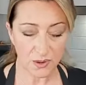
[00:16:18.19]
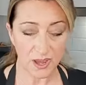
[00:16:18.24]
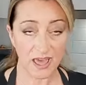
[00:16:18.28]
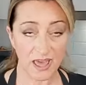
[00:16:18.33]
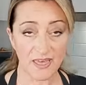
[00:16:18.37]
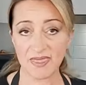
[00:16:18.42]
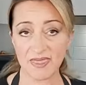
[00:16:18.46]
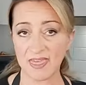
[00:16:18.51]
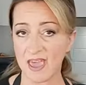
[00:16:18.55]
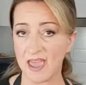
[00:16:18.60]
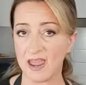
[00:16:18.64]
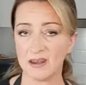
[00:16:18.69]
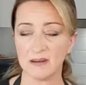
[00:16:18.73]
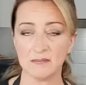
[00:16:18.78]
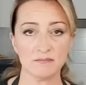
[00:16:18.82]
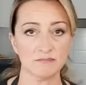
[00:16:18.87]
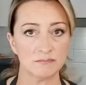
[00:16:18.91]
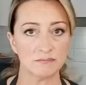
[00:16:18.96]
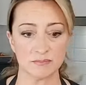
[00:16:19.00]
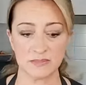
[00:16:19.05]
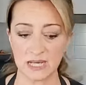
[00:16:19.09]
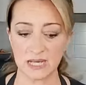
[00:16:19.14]
and then
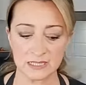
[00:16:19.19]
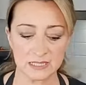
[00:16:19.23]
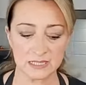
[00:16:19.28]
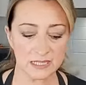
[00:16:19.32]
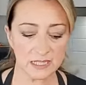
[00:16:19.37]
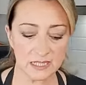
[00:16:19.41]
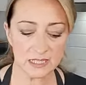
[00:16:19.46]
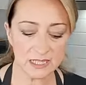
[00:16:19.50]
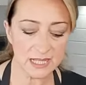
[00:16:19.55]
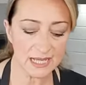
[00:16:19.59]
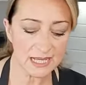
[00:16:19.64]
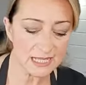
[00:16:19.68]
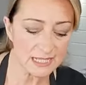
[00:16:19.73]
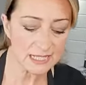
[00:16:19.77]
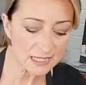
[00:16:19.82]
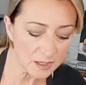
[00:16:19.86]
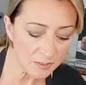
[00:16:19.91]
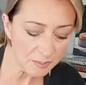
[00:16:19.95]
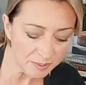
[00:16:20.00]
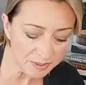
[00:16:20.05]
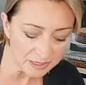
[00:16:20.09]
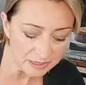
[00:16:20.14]
until it's
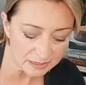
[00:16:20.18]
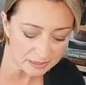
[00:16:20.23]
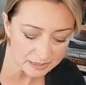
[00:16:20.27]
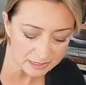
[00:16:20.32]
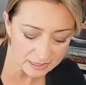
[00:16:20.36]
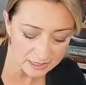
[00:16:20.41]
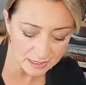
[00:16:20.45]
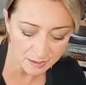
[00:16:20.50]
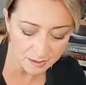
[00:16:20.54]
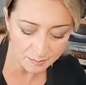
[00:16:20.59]
completely